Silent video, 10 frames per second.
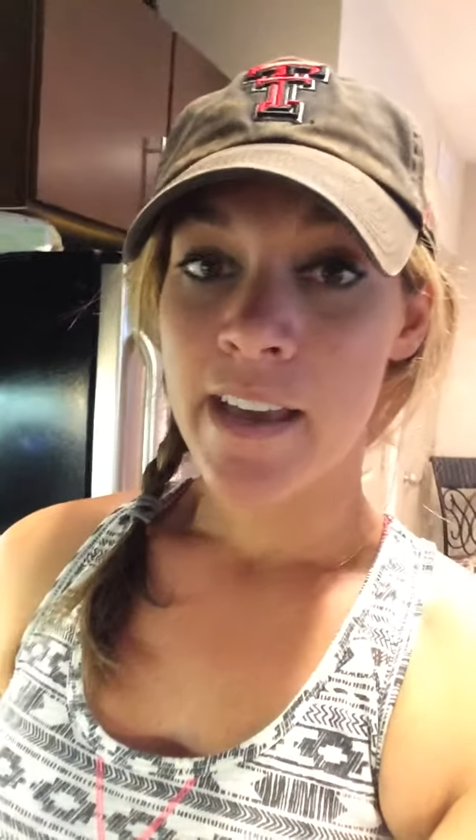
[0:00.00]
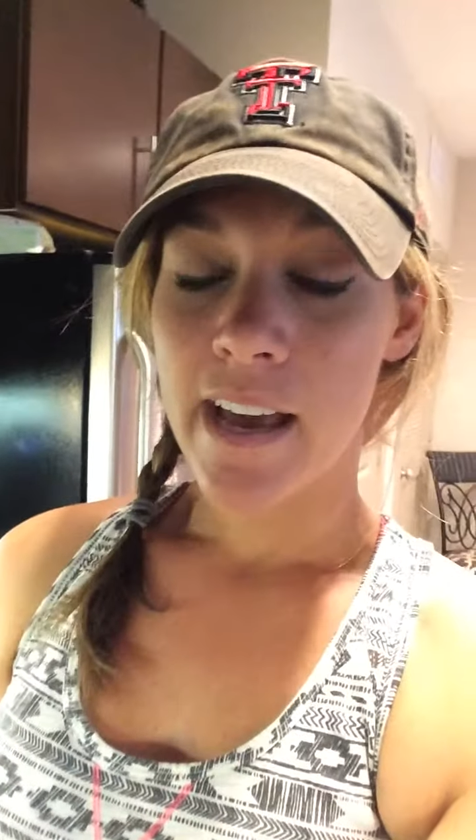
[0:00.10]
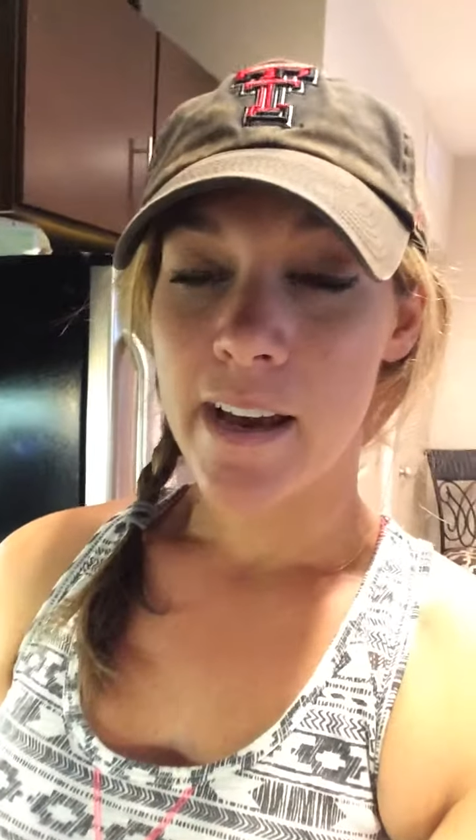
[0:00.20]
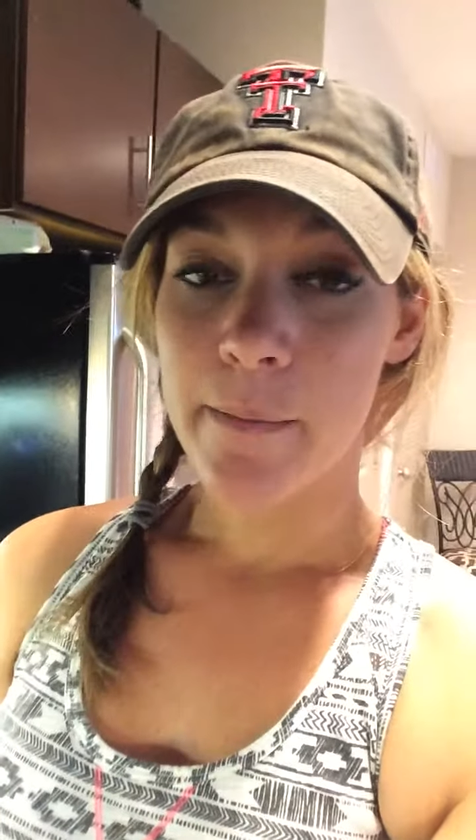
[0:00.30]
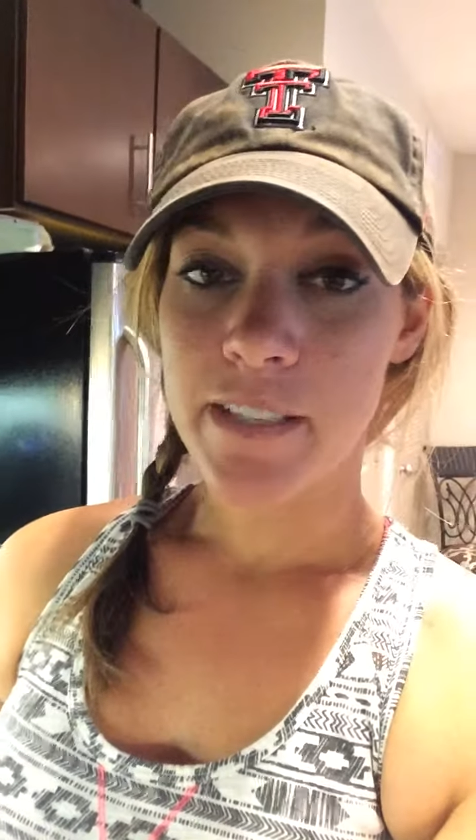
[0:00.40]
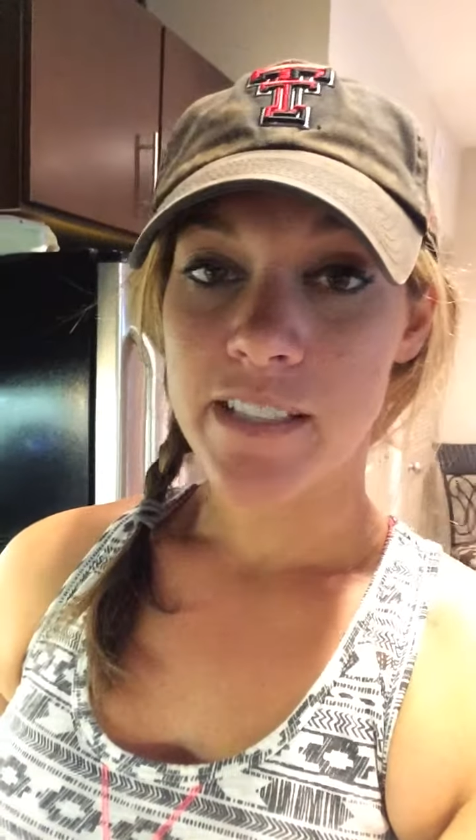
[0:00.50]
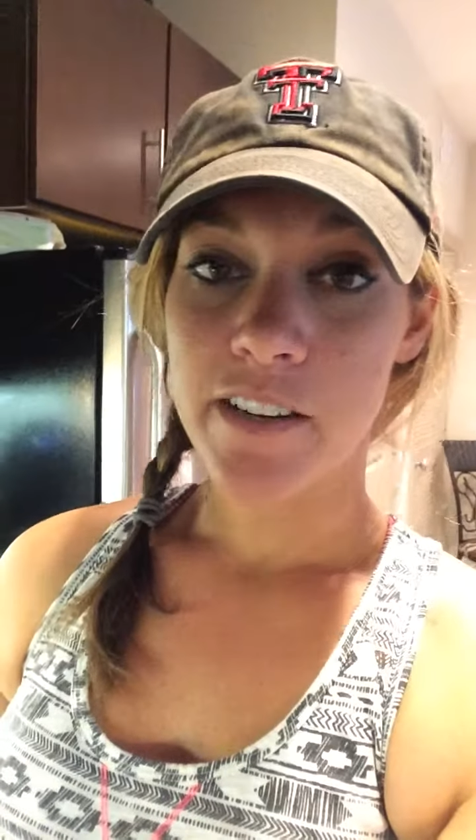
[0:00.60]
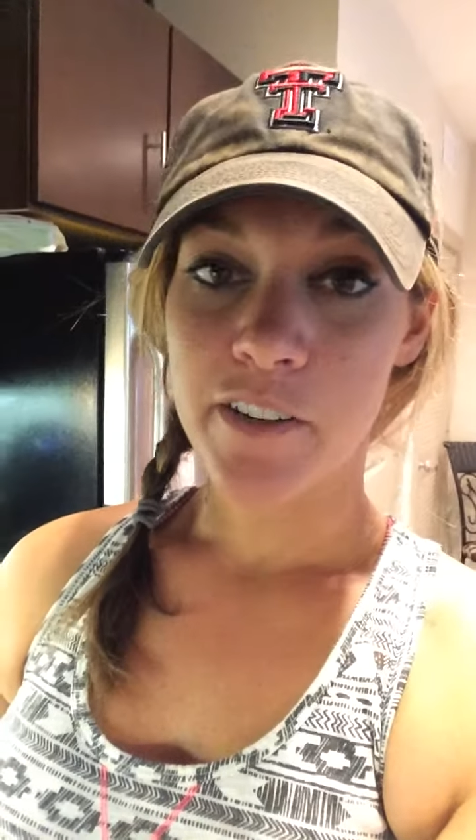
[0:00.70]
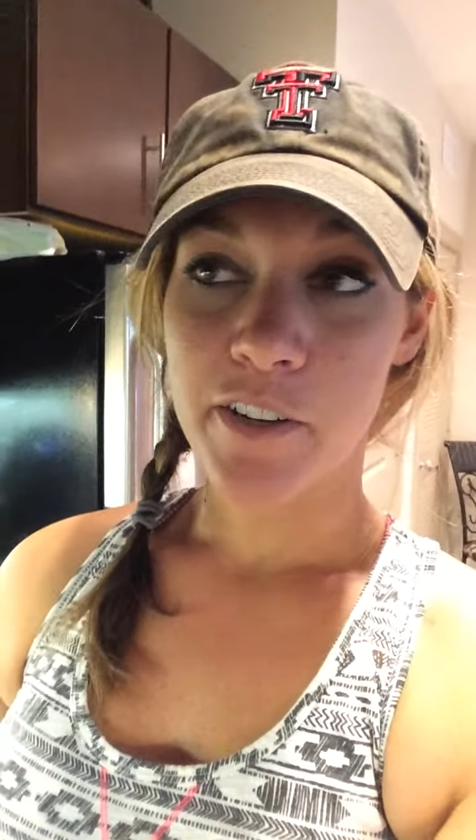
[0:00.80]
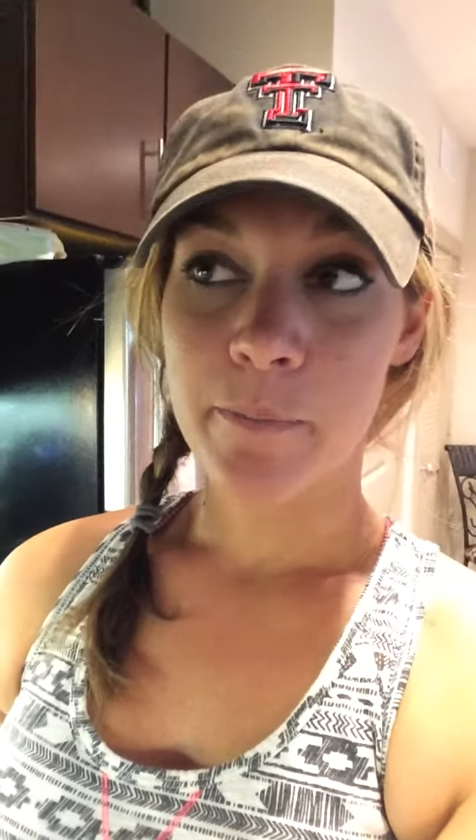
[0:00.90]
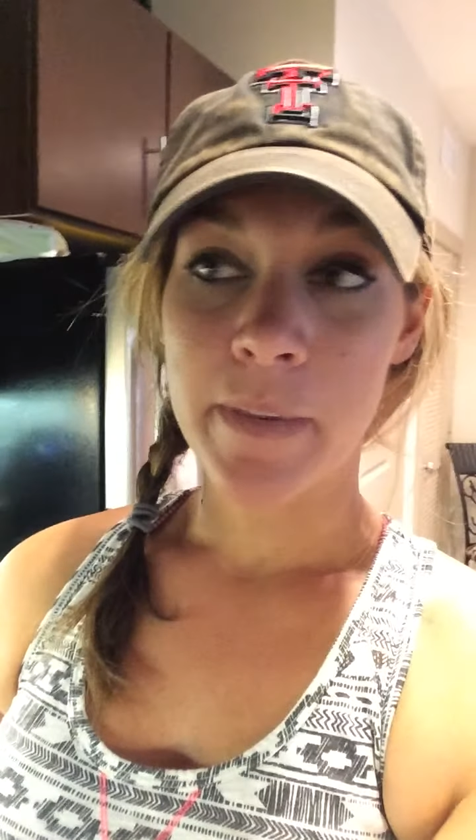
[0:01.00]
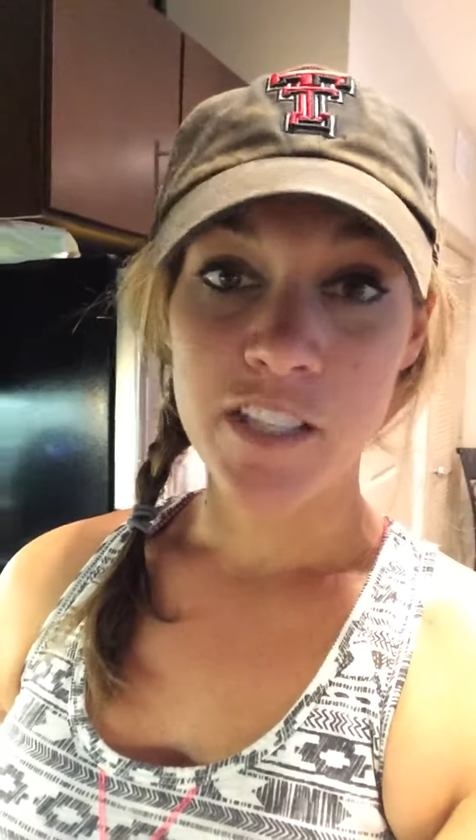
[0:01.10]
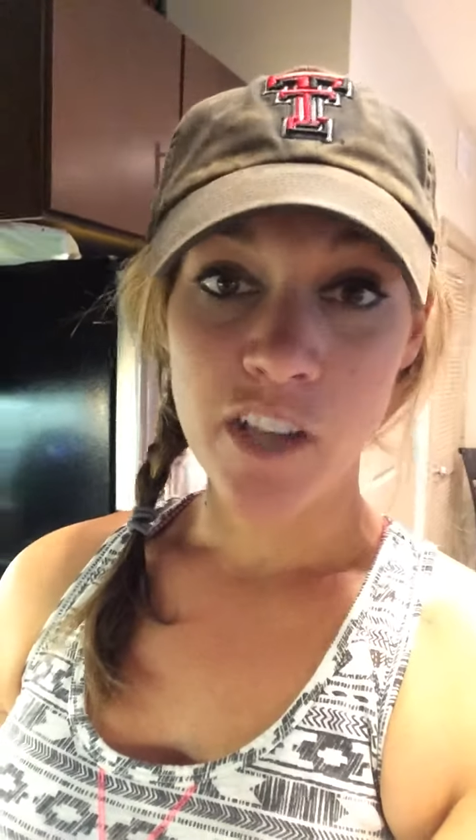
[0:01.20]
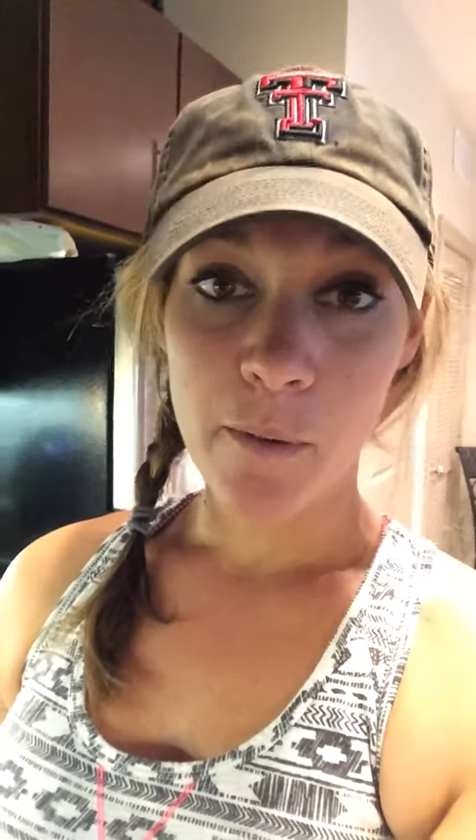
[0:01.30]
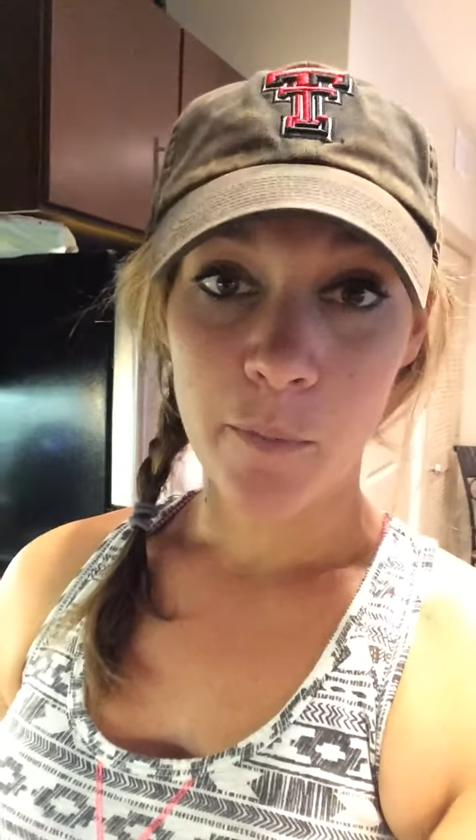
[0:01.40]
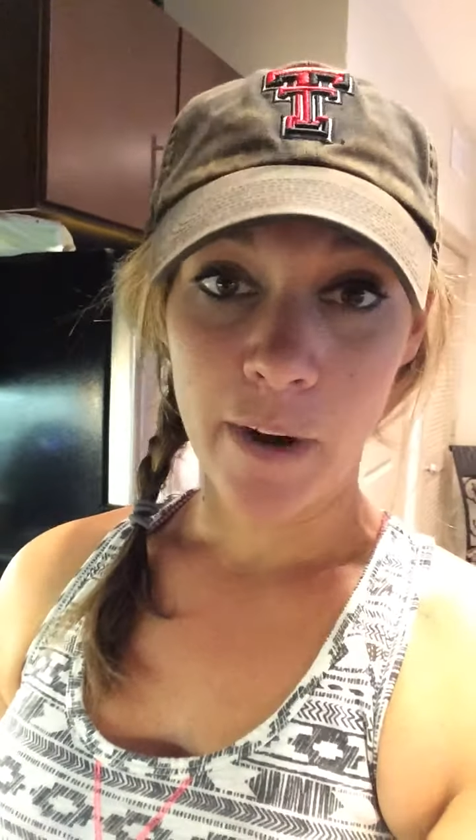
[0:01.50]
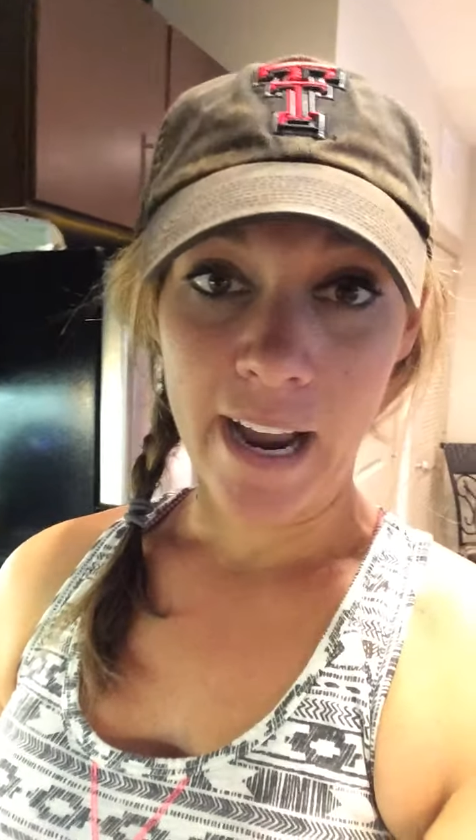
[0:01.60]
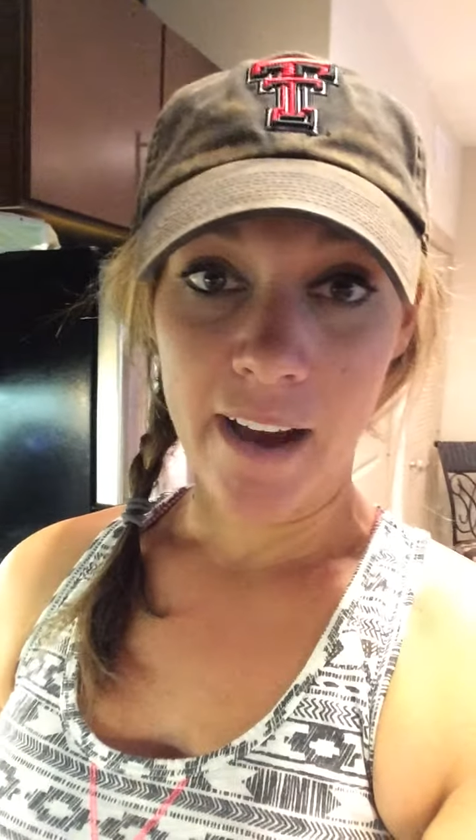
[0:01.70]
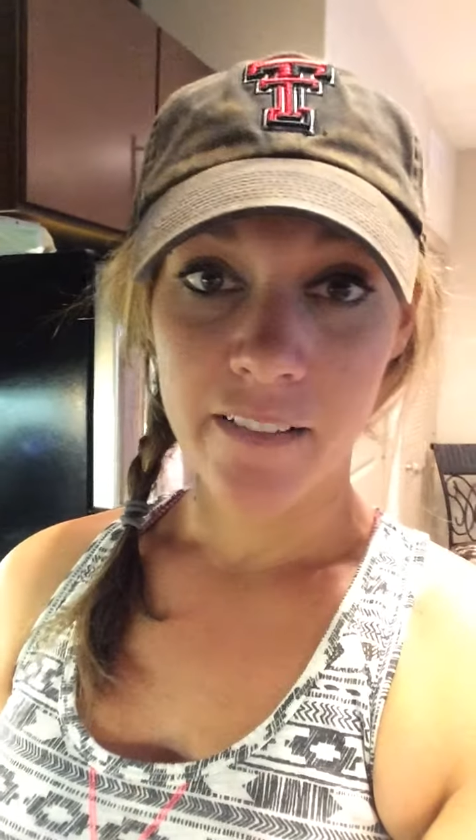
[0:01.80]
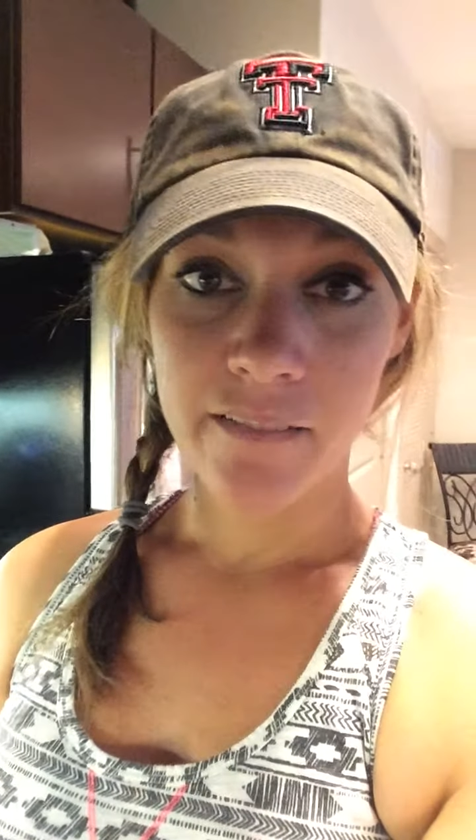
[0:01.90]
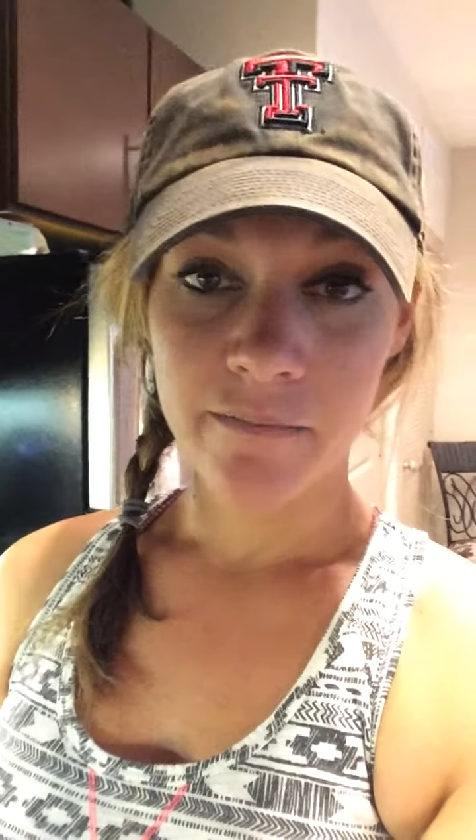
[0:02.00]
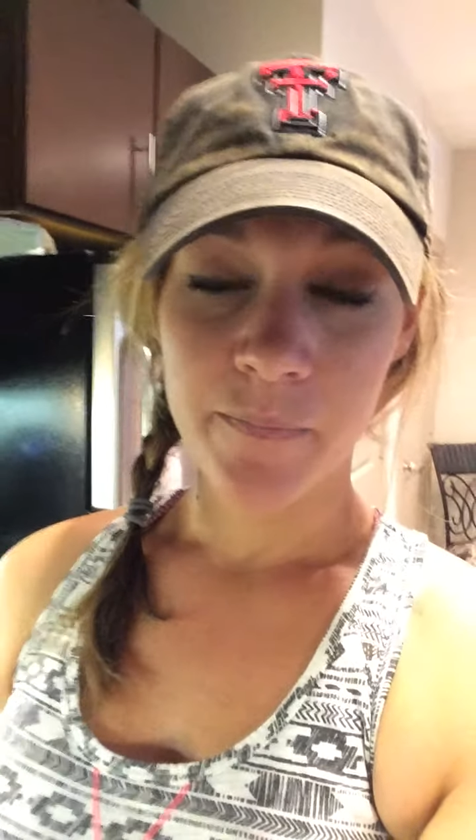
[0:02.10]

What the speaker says: until your meat's all brown.